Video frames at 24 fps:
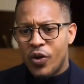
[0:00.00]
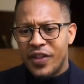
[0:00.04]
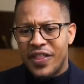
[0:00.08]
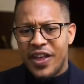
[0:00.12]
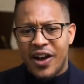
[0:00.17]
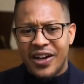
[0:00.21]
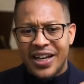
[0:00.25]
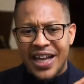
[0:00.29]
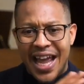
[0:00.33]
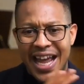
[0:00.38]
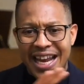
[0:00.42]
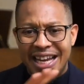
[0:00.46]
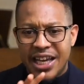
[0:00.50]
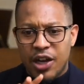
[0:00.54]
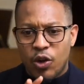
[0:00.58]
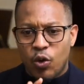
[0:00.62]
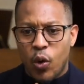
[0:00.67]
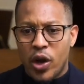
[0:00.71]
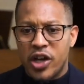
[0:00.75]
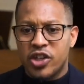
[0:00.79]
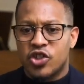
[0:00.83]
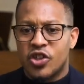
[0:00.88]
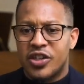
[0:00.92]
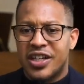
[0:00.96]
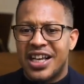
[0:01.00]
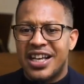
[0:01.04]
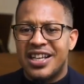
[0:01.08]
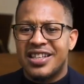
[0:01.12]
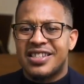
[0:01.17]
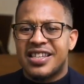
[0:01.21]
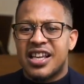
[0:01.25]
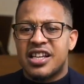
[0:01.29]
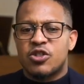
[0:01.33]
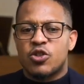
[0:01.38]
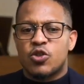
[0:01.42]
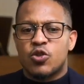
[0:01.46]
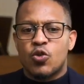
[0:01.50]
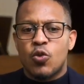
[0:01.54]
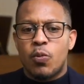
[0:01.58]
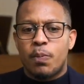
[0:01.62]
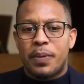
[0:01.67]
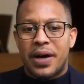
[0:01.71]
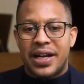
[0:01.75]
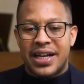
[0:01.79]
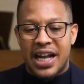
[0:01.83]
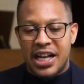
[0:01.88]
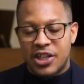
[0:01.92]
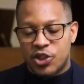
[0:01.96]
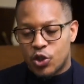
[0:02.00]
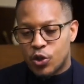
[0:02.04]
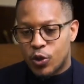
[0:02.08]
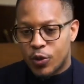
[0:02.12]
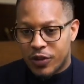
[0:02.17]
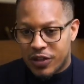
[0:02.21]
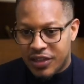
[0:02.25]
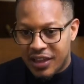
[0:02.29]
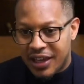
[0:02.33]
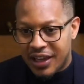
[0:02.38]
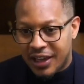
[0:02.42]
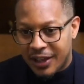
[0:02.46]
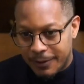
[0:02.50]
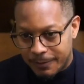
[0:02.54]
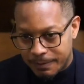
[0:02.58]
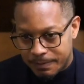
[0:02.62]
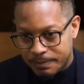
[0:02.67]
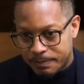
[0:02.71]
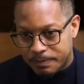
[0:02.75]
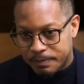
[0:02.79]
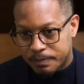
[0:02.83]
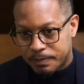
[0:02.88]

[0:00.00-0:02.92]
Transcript: without any question, it's a supernatural thing.